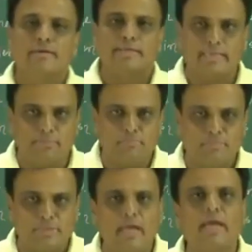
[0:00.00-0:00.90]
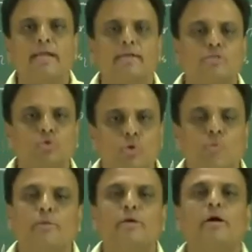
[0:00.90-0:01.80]
m, and
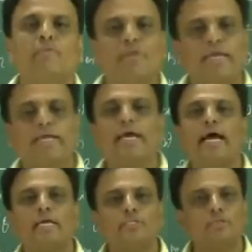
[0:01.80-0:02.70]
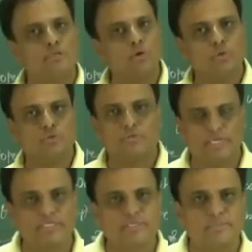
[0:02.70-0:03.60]
slope of a line has no
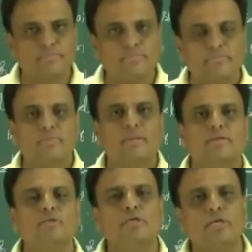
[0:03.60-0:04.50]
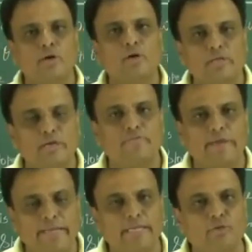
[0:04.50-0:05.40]
units. So you cannot give
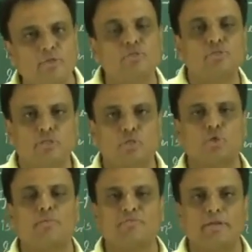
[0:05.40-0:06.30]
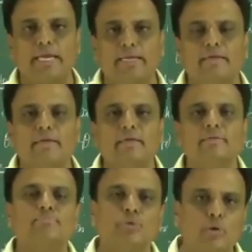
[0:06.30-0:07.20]
any units to the slope of a line,
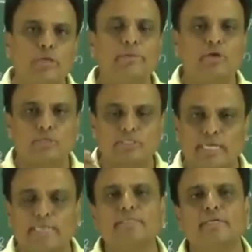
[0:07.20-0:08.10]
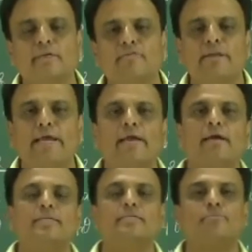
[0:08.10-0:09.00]
purely because tangent of an
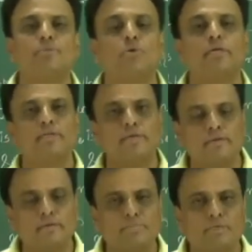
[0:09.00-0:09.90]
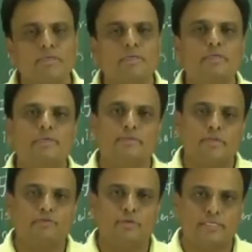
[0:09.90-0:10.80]
angle is a purely real number.
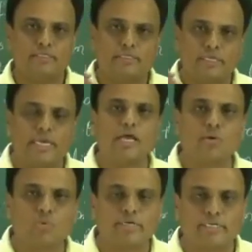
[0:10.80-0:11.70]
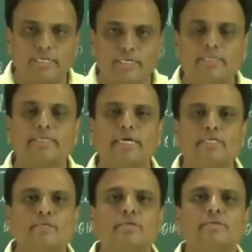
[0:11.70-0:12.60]
Therefore it is a scalar quantity. It
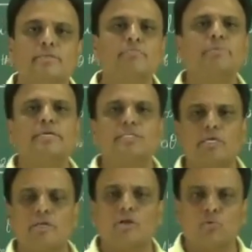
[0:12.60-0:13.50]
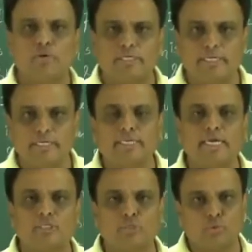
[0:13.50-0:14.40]
has simply a scalar quantity. It
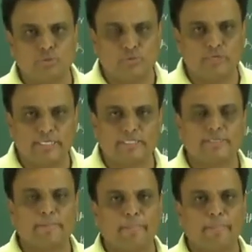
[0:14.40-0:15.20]
has no units.